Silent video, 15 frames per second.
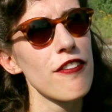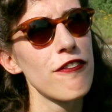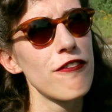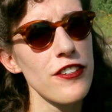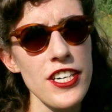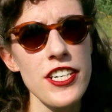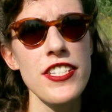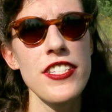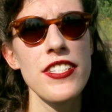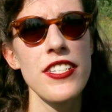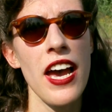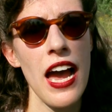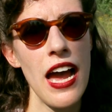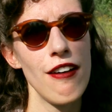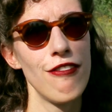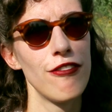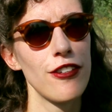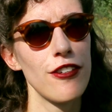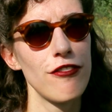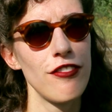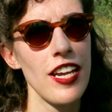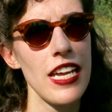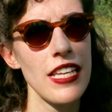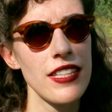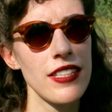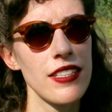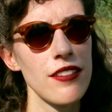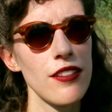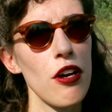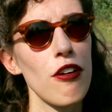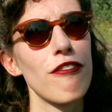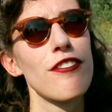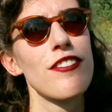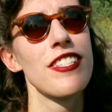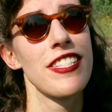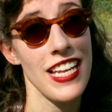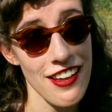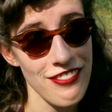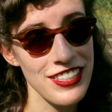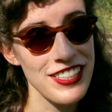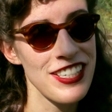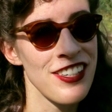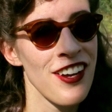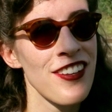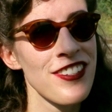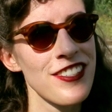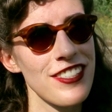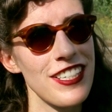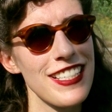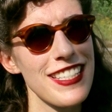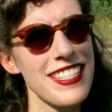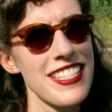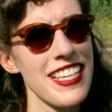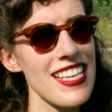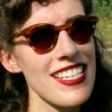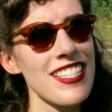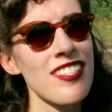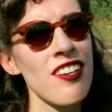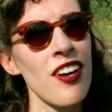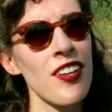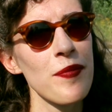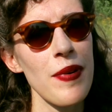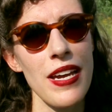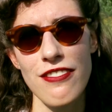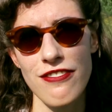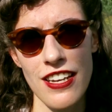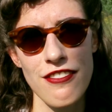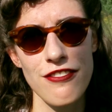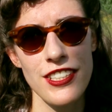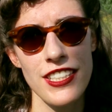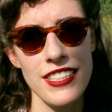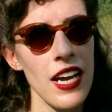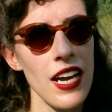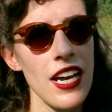first half of 1700s is not my favorite.